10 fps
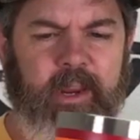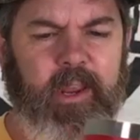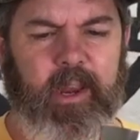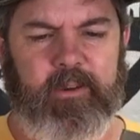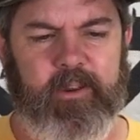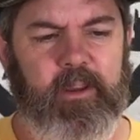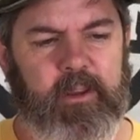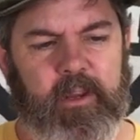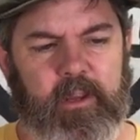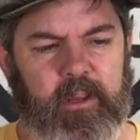can get heavy,
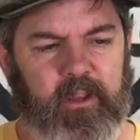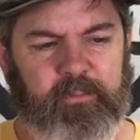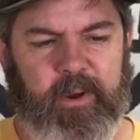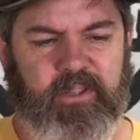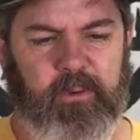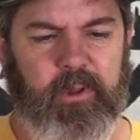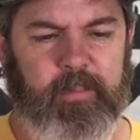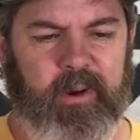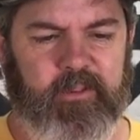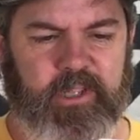especially with a
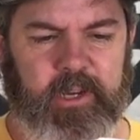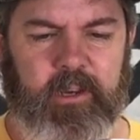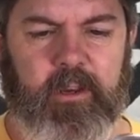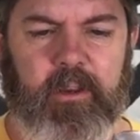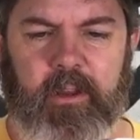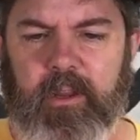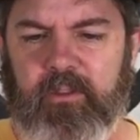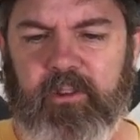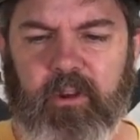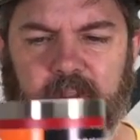beverage in it.
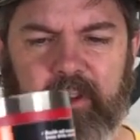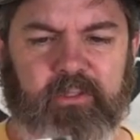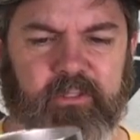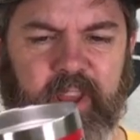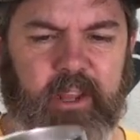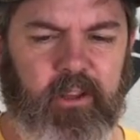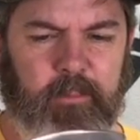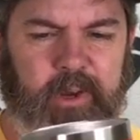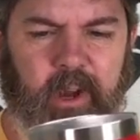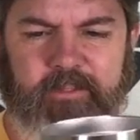So this will take a little
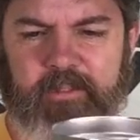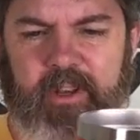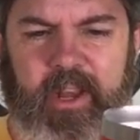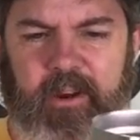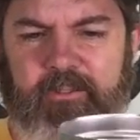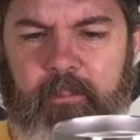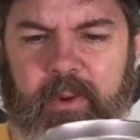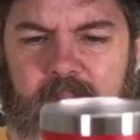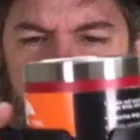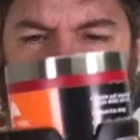bit off of it. Now for
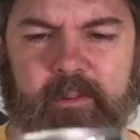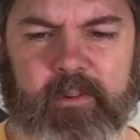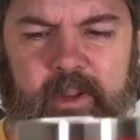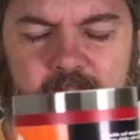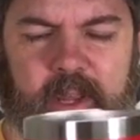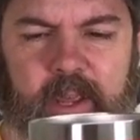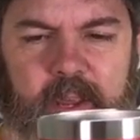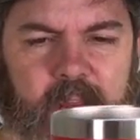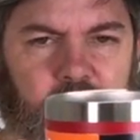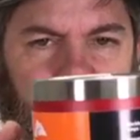me, you know,